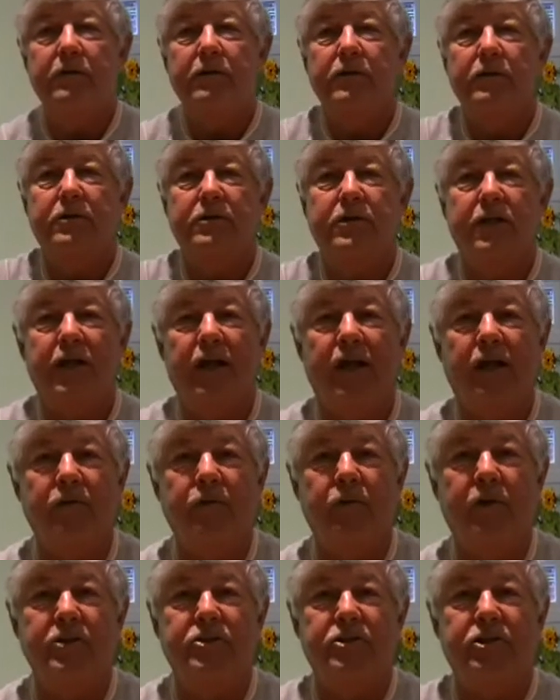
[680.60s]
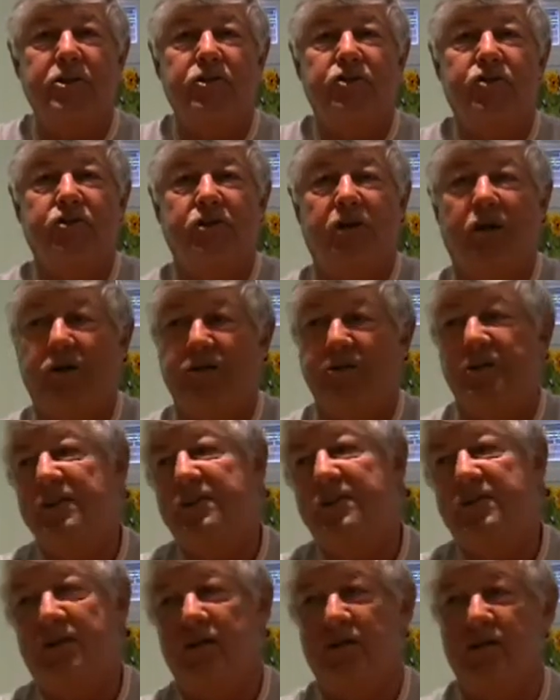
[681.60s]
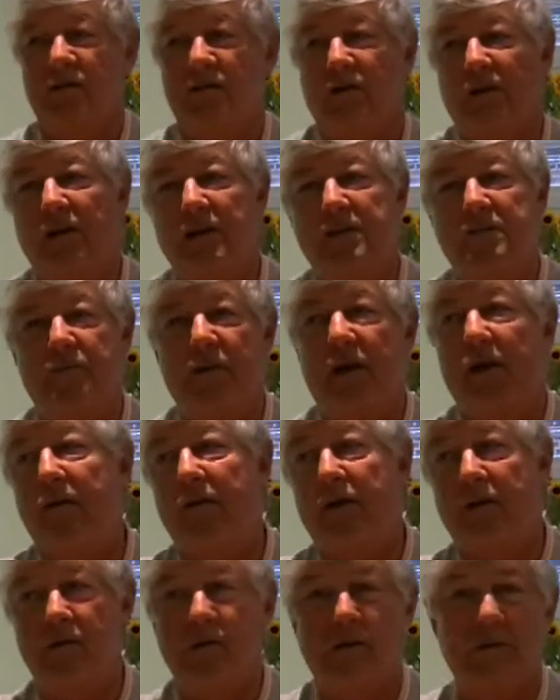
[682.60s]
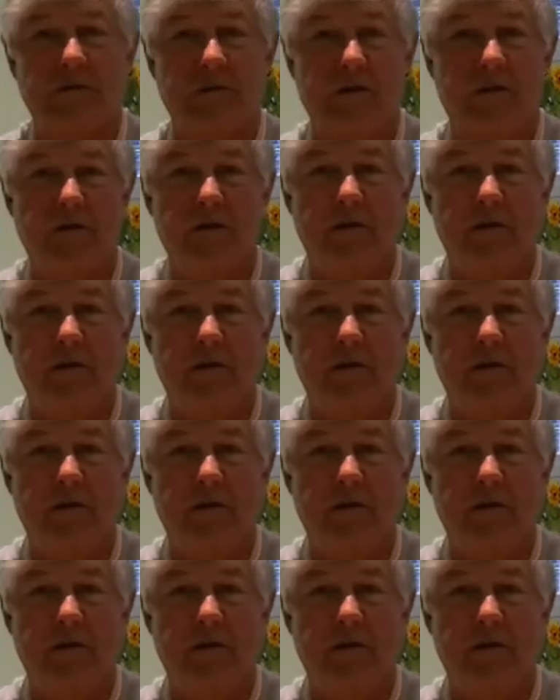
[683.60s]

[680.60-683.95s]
Leo went to the trials and said, "I've got kids better than this.